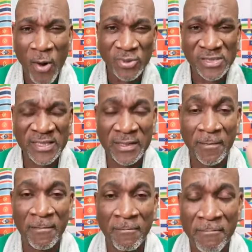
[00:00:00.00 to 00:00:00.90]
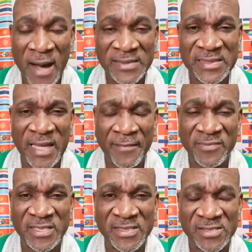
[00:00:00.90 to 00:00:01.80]
Out in the mighty
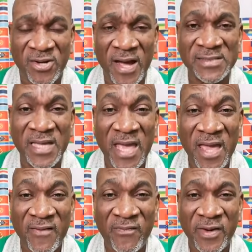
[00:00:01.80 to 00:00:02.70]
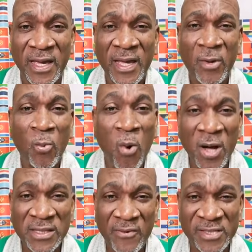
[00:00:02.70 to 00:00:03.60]
name of Jesus Christ. Every
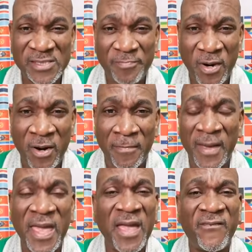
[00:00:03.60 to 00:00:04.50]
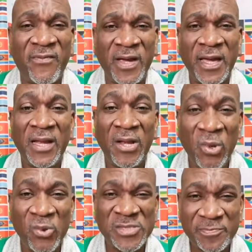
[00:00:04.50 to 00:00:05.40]
watery sperm, every
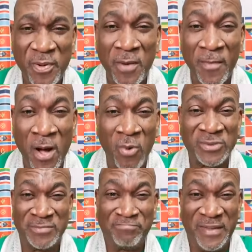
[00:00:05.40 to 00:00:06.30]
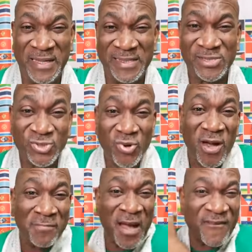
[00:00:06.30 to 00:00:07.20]
low sperm count, be
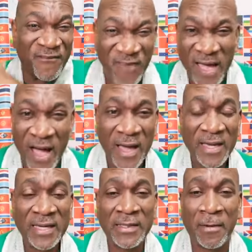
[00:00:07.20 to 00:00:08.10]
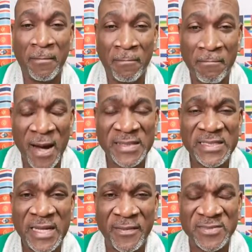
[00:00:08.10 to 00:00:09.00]
destroyed by fire in the
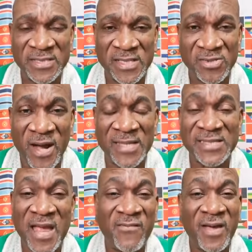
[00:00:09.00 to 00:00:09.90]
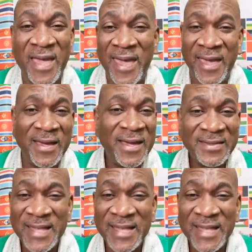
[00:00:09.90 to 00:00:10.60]
mighty name of Jesus Christ. Every egg